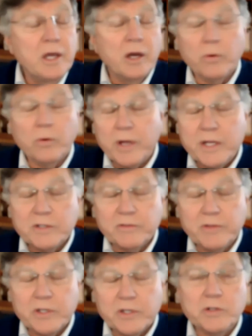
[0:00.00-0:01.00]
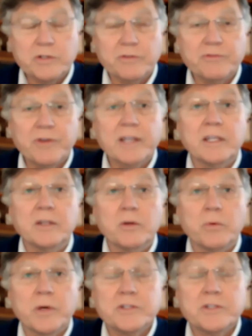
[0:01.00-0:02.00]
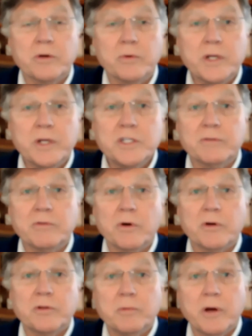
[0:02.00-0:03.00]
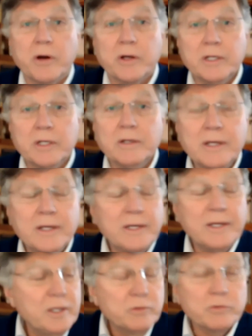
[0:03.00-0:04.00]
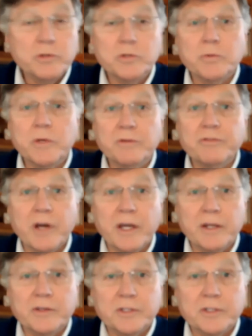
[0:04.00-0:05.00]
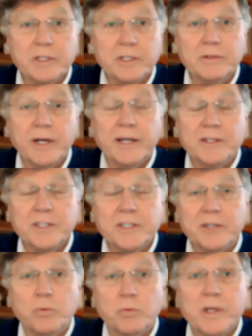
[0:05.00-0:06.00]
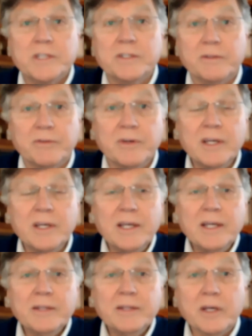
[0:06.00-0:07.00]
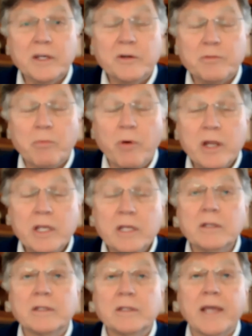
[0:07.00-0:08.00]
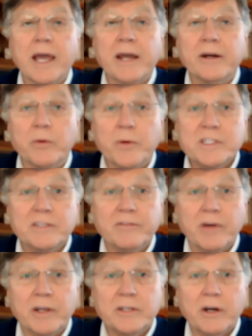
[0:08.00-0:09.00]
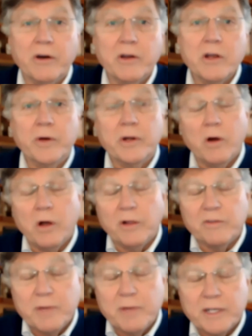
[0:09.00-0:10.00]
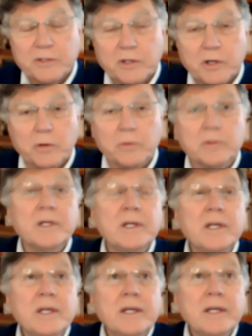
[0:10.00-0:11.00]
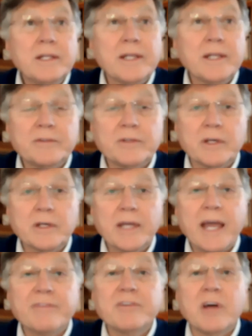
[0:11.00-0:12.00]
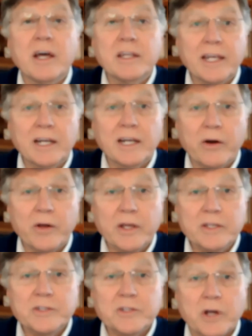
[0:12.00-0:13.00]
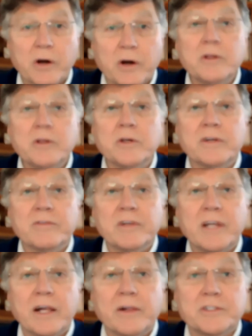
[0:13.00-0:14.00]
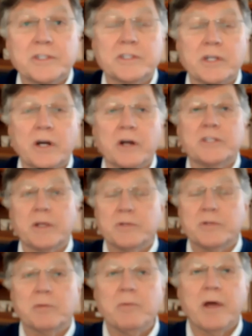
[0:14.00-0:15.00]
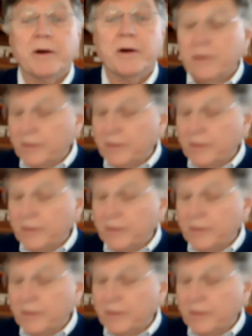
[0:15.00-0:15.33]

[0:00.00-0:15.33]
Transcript: a range of issues affecting the western region of North America, which we define as uh, the United States west of 100th meridian, Canada west of Ontario, and all of Mexico. That uh, half continental area is our unit of analysis and our subject matter.